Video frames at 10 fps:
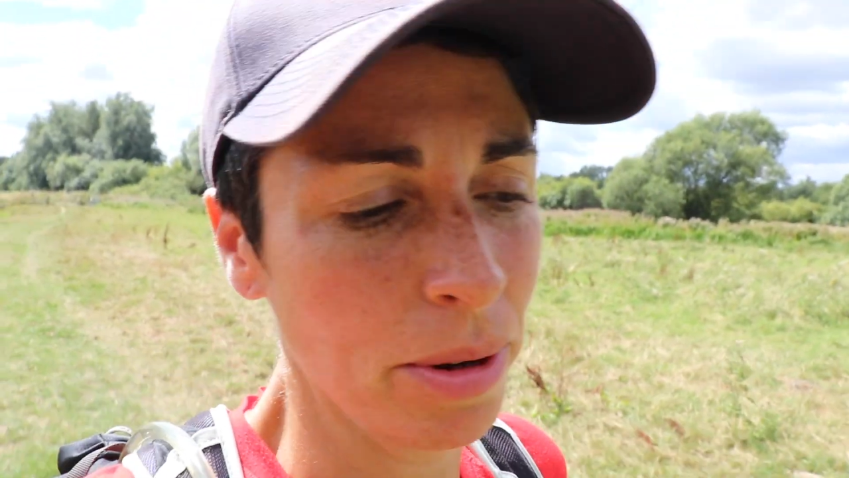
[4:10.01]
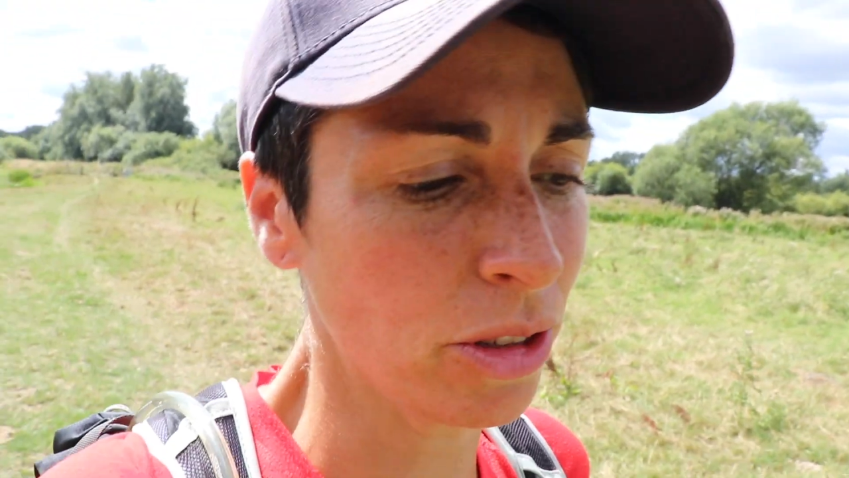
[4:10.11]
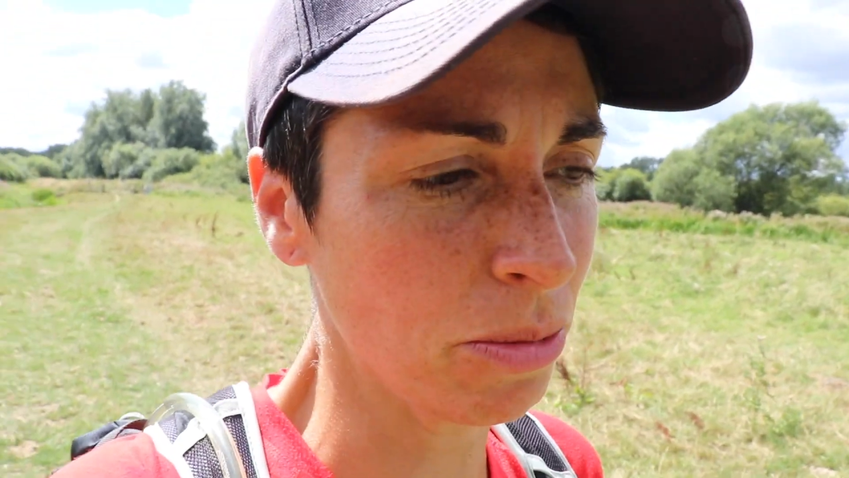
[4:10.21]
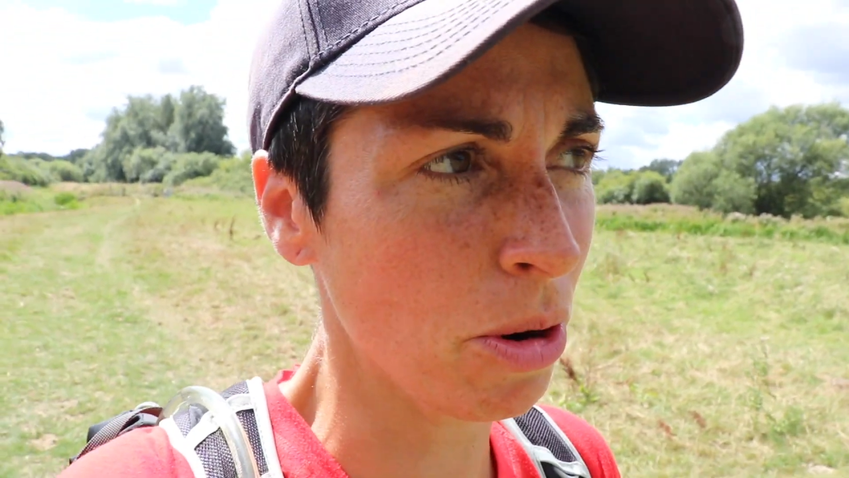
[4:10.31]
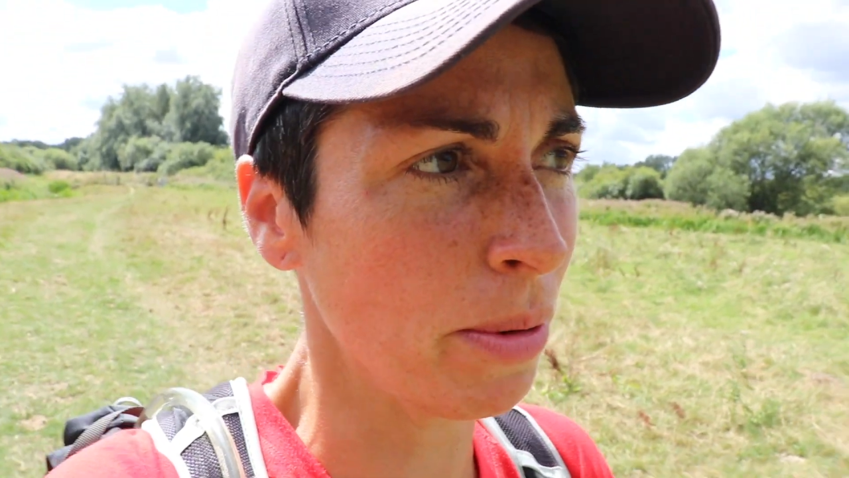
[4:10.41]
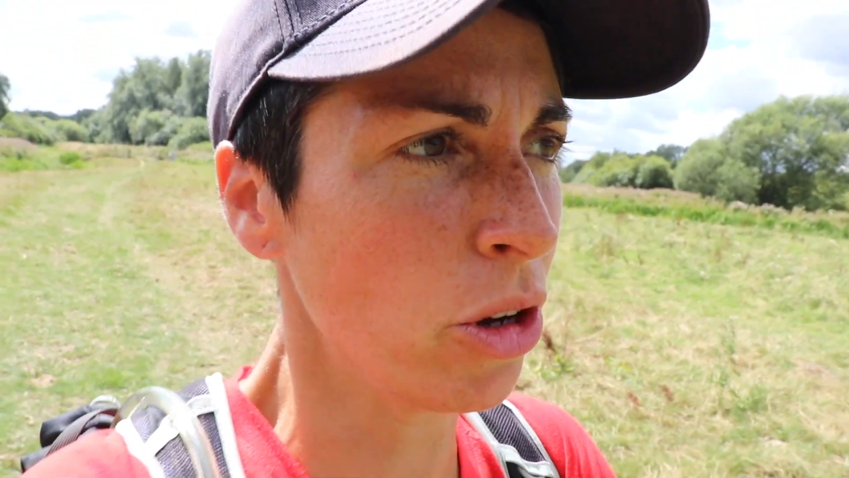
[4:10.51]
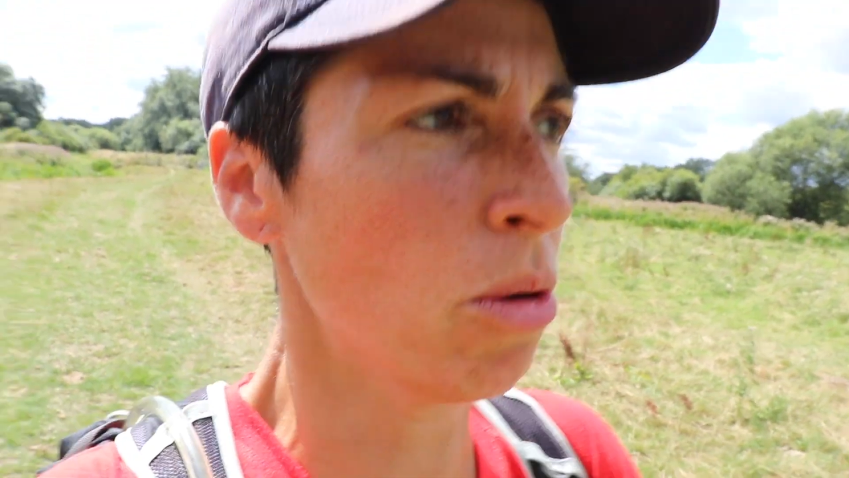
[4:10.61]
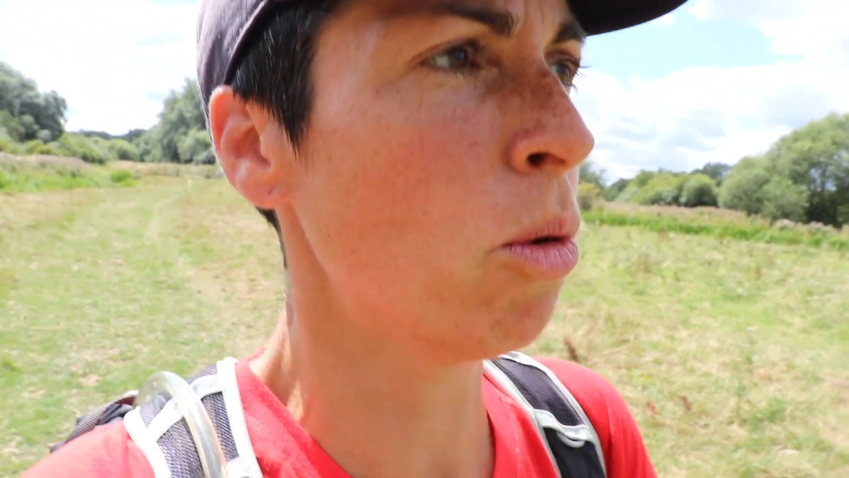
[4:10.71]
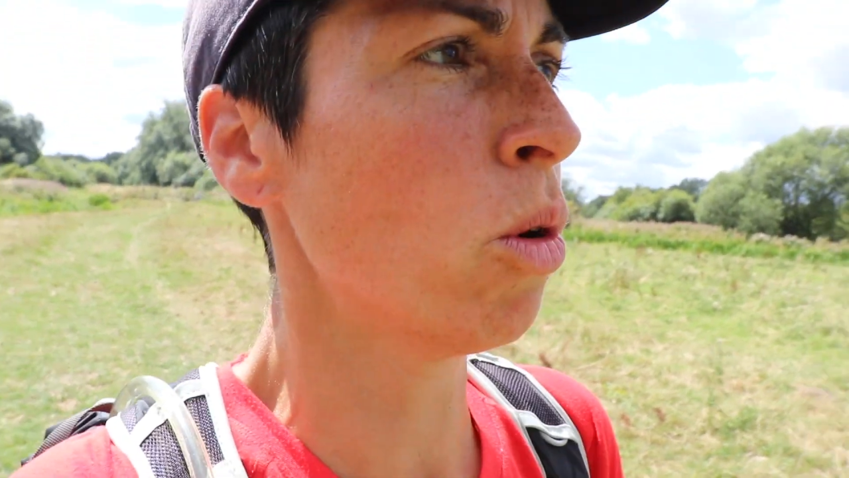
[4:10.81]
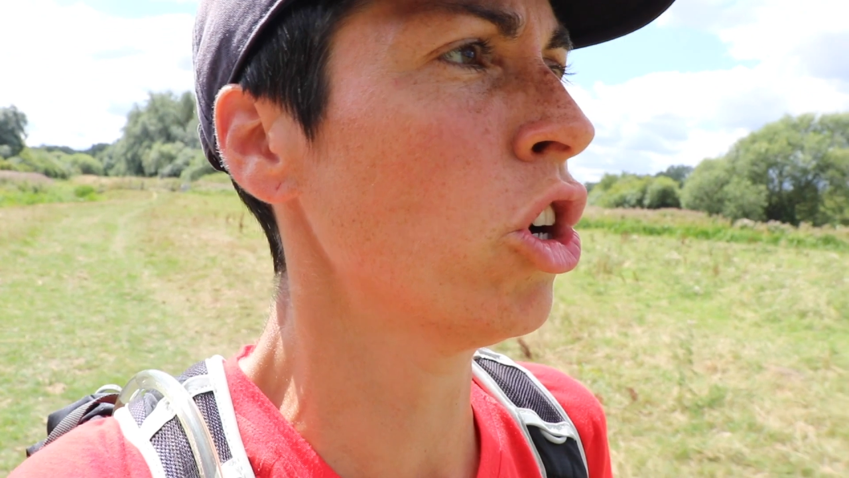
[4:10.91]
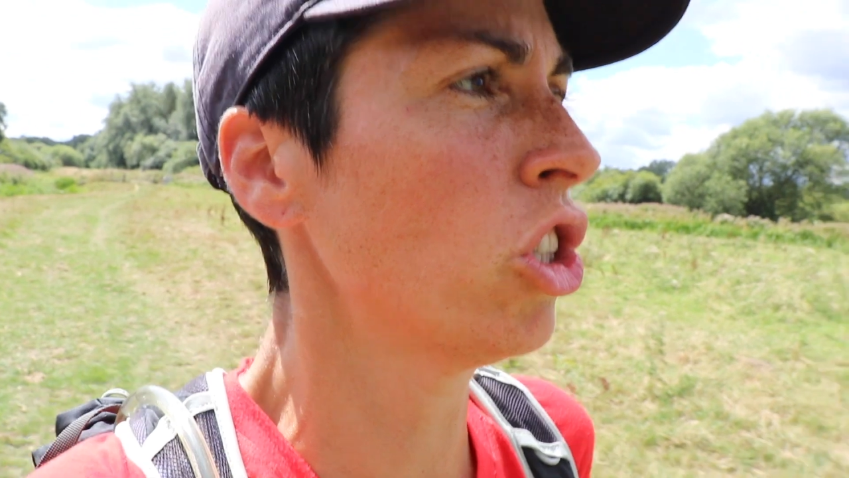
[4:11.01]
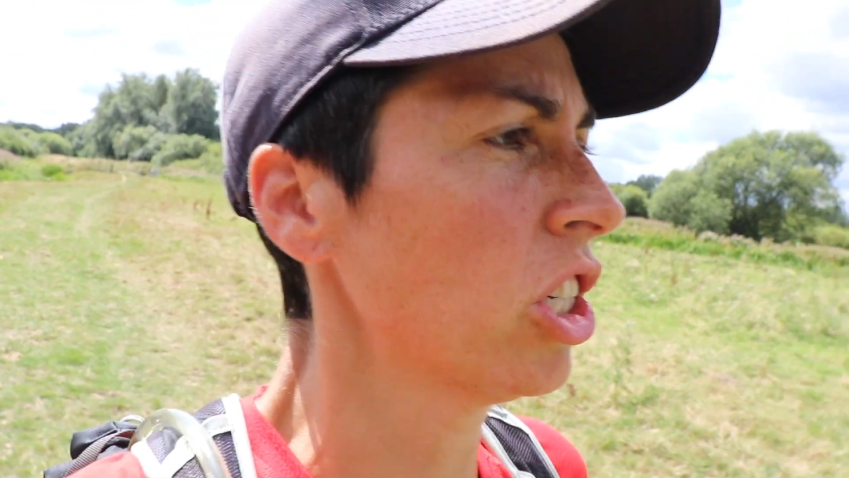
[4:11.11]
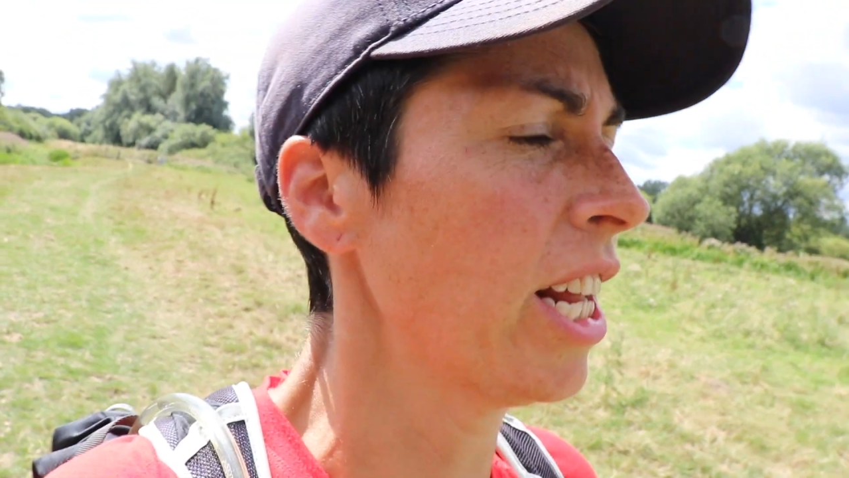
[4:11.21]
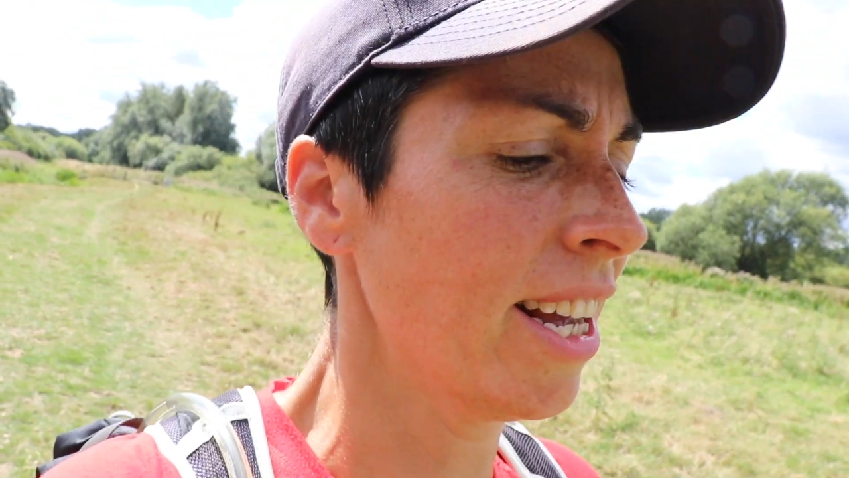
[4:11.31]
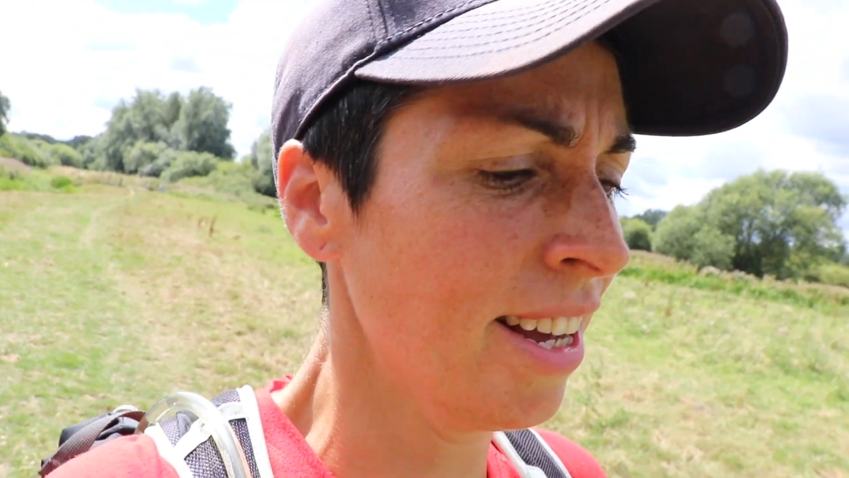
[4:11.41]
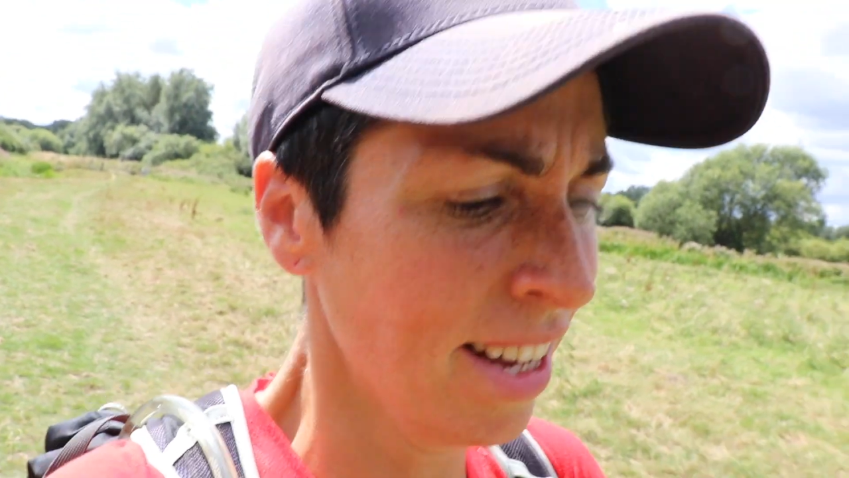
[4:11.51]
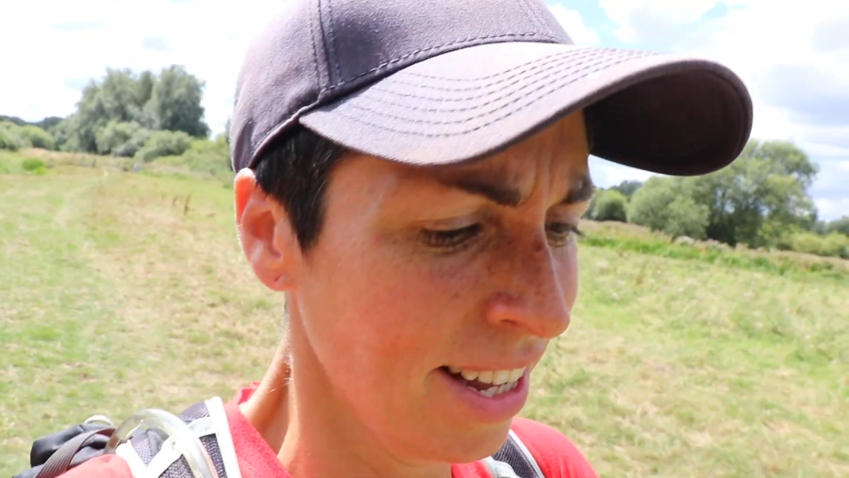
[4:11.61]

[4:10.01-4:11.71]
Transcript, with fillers: boots have probably got more cushioning,